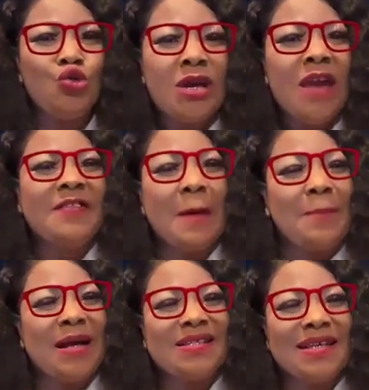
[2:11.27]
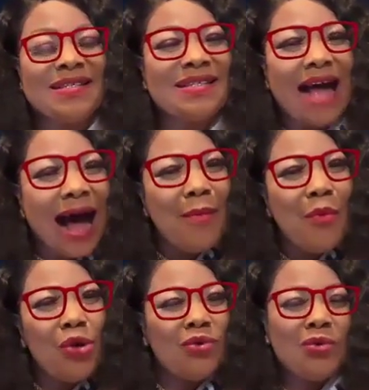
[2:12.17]
to give the person
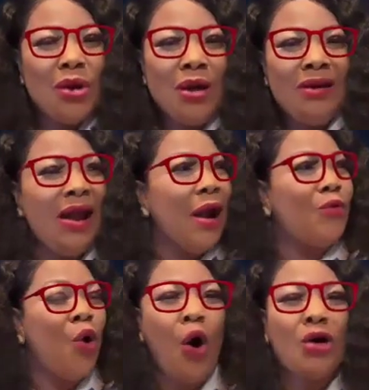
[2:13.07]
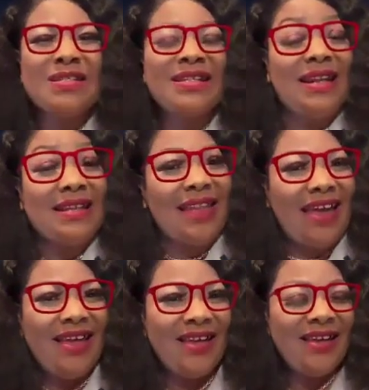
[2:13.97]
salmon court
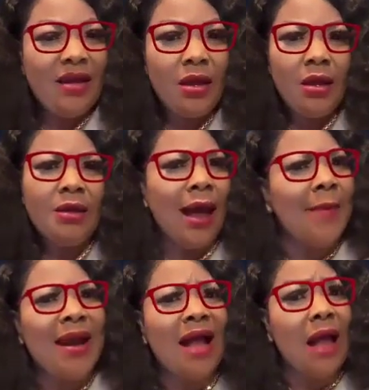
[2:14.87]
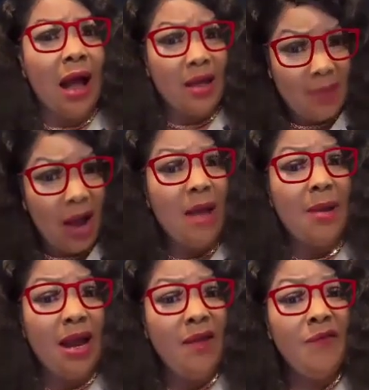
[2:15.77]
letter. I mean, and you be how
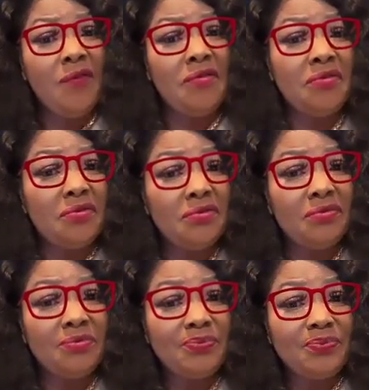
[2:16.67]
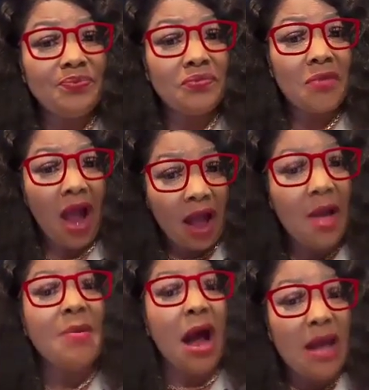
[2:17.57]
you believe.
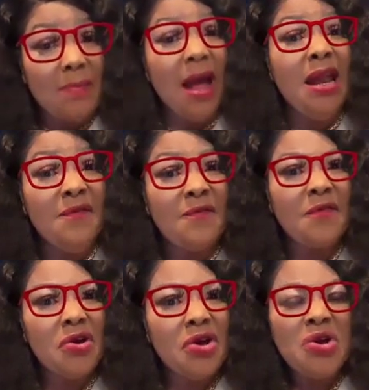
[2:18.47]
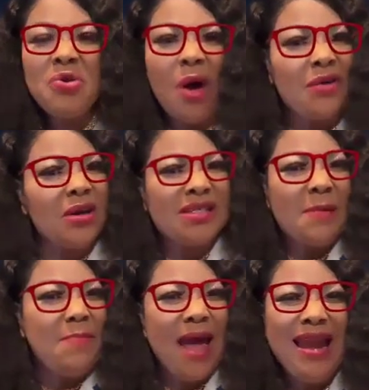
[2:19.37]
And you be how you believe. You are
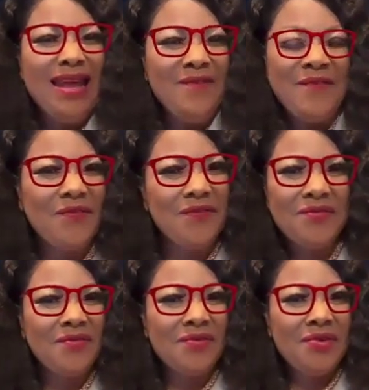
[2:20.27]
not a believe.